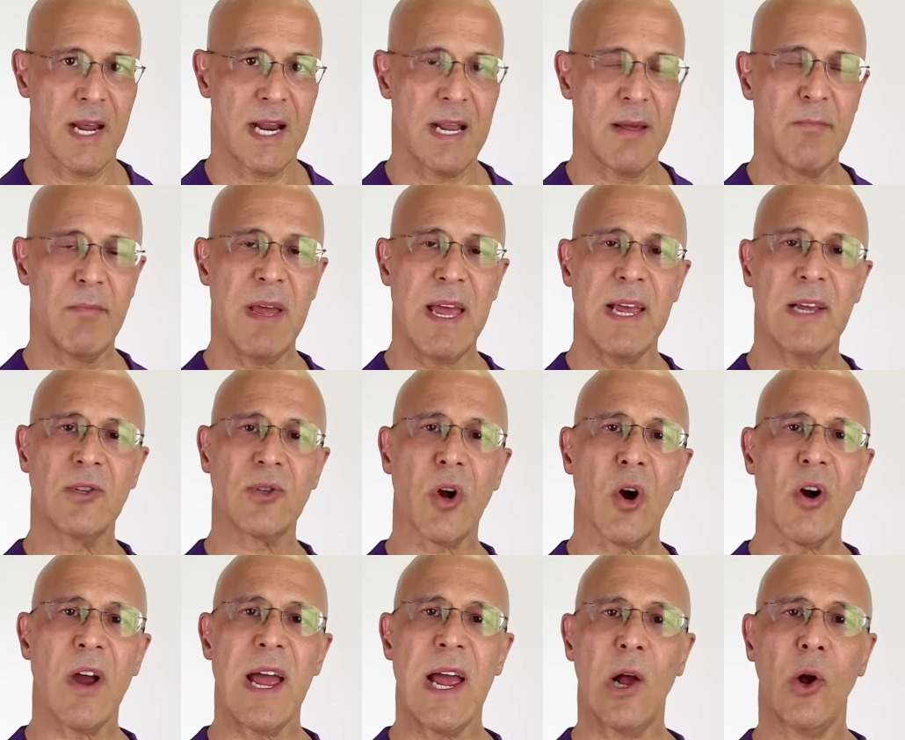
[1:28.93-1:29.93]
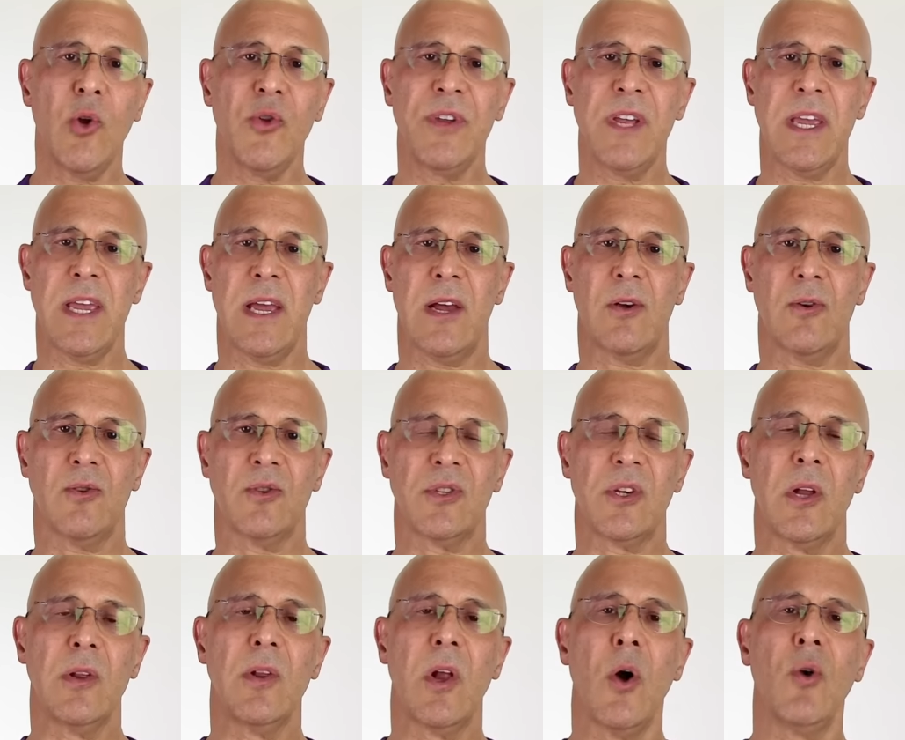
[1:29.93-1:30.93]
And it makes our LDLs,
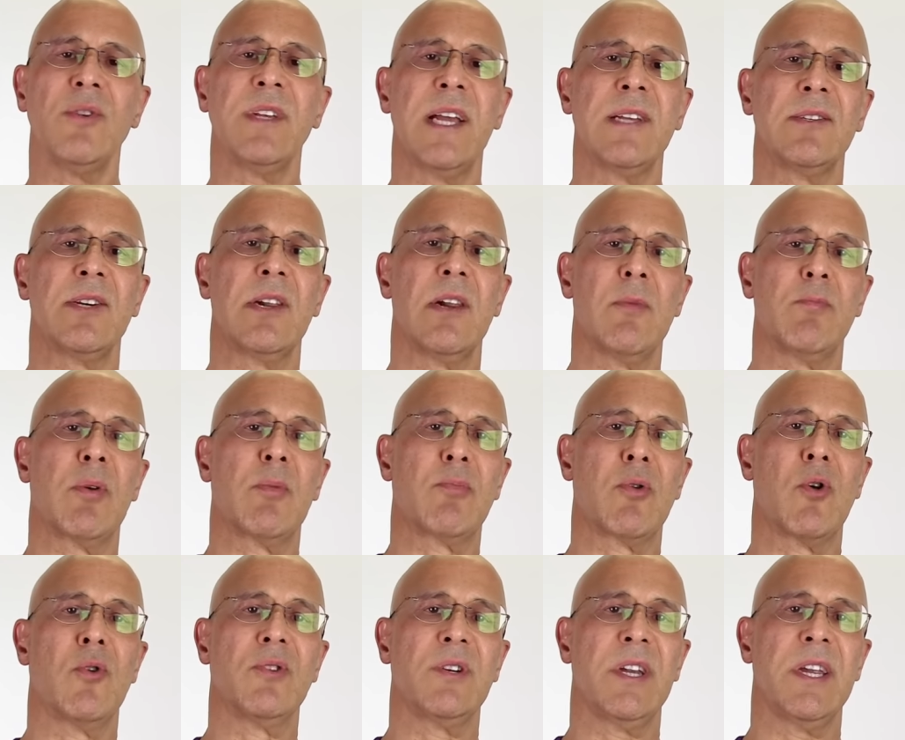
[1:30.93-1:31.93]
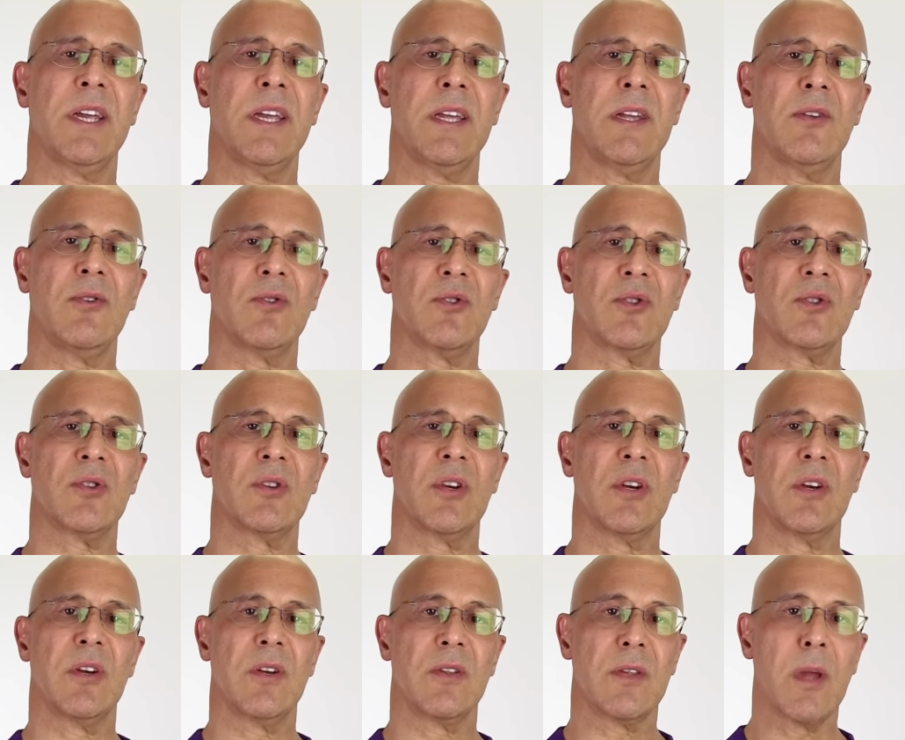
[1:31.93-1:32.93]
the low density lipoproteins,
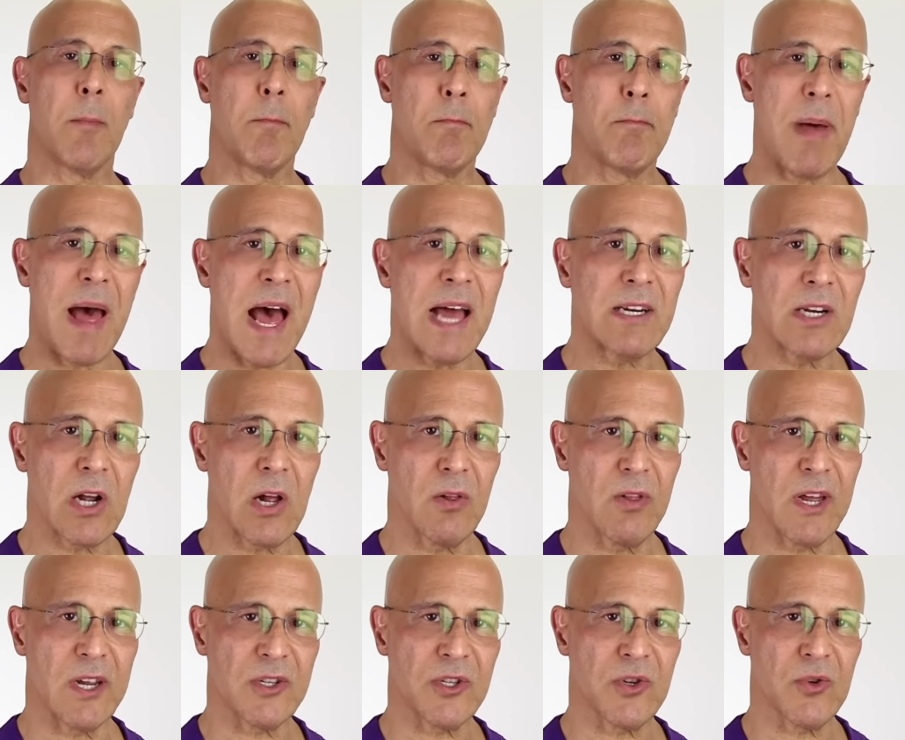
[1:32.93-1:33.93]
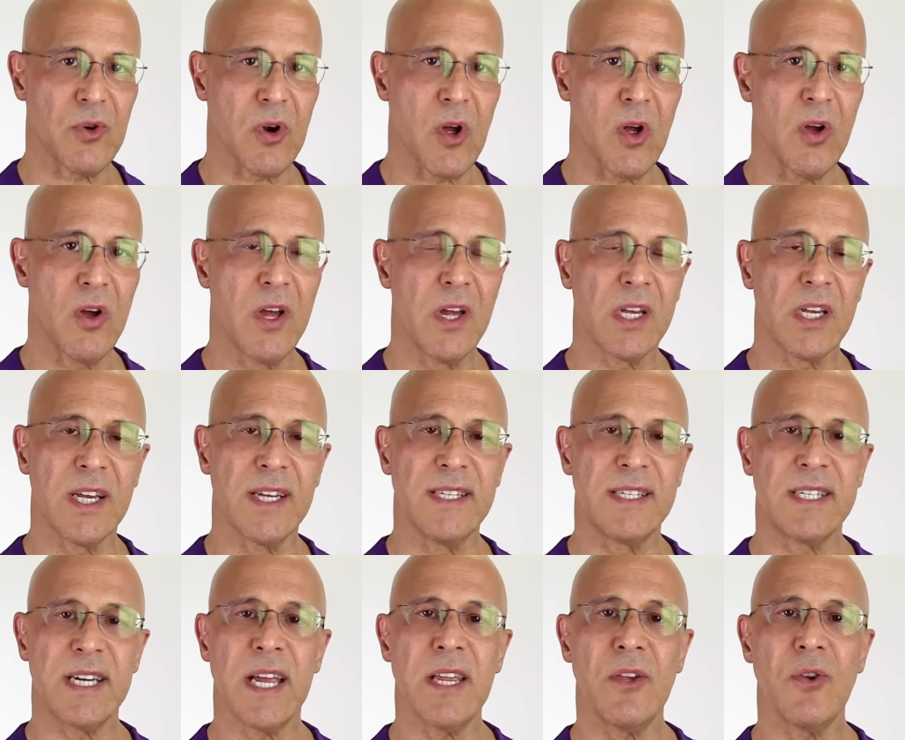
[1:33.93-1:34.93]
the bad cholesterol,
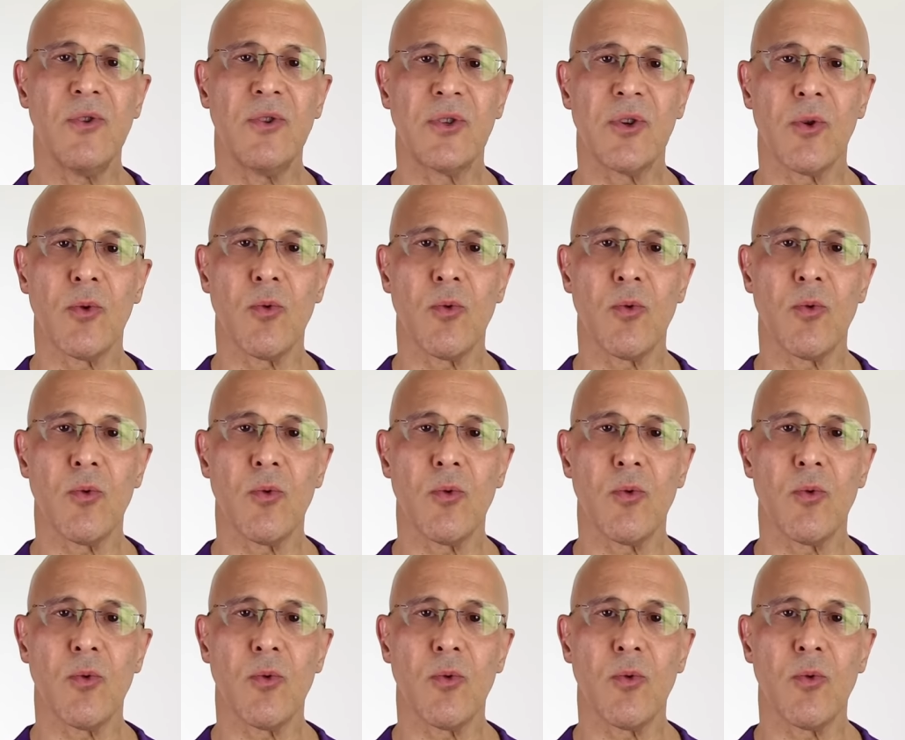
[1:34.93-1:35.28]
continue to